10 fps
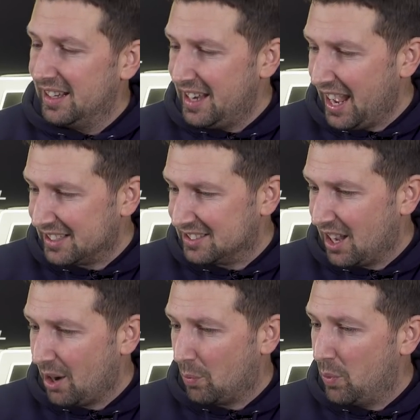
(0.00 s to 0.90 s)
Next
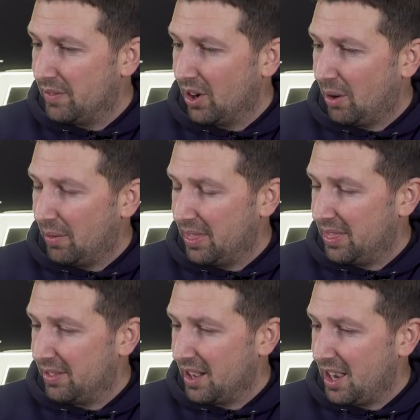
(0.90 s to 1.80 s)
up, we've got
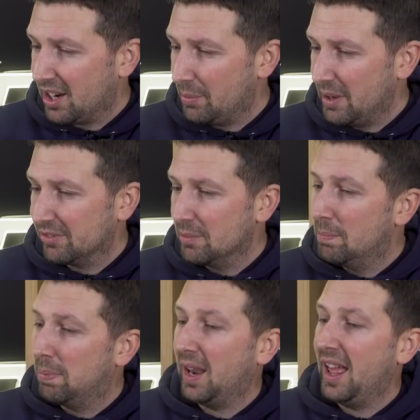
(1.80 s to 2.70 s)
a comment from
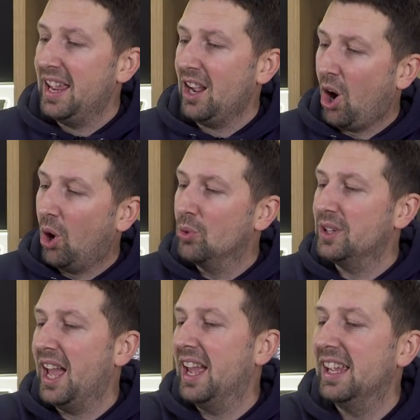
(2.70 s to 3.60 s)
Play Whole
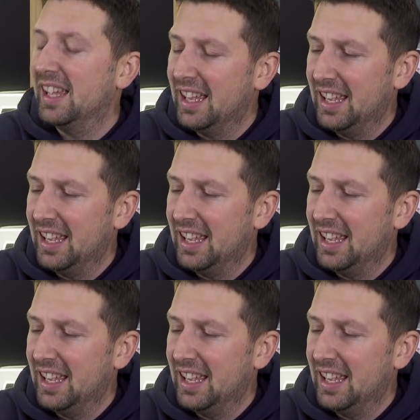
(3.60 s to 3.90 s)
Day.